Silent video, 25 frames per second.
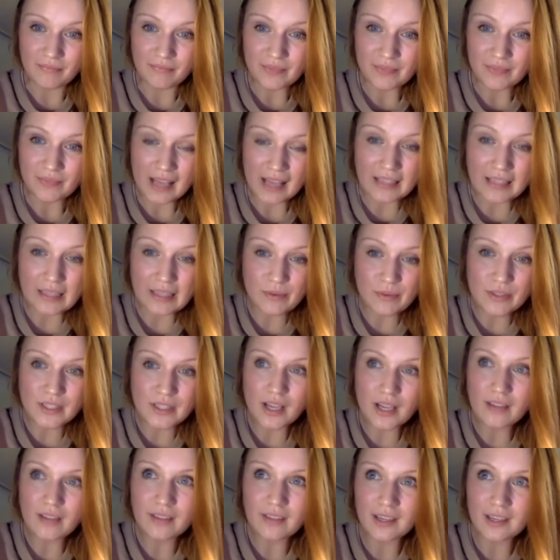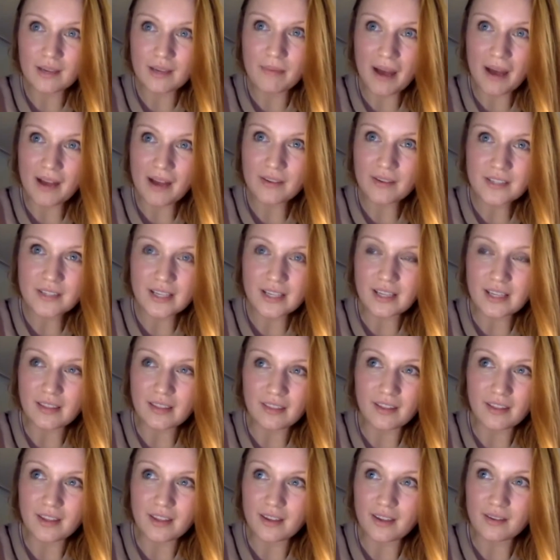And there was nothing about it
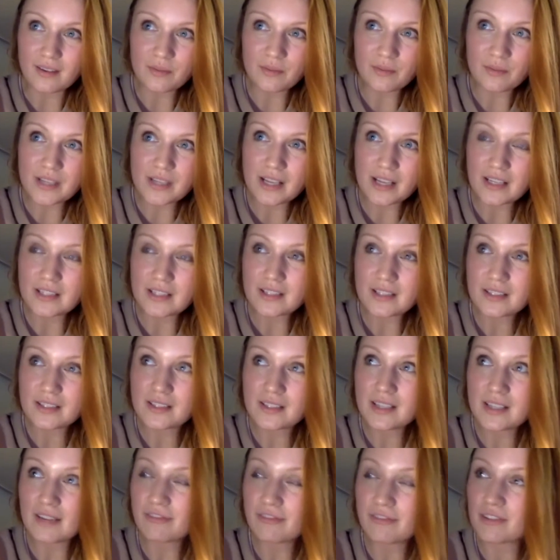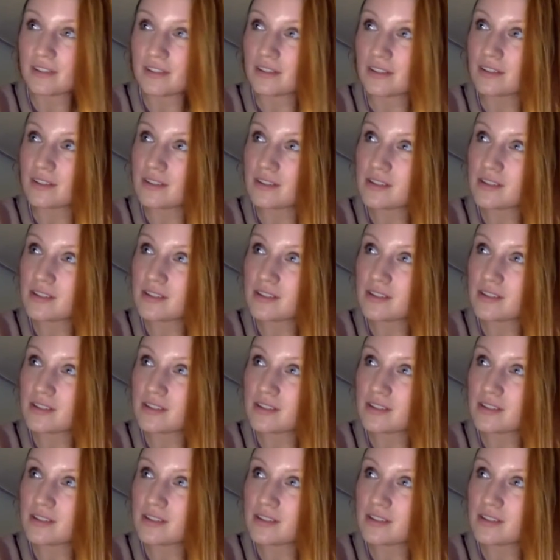that was any different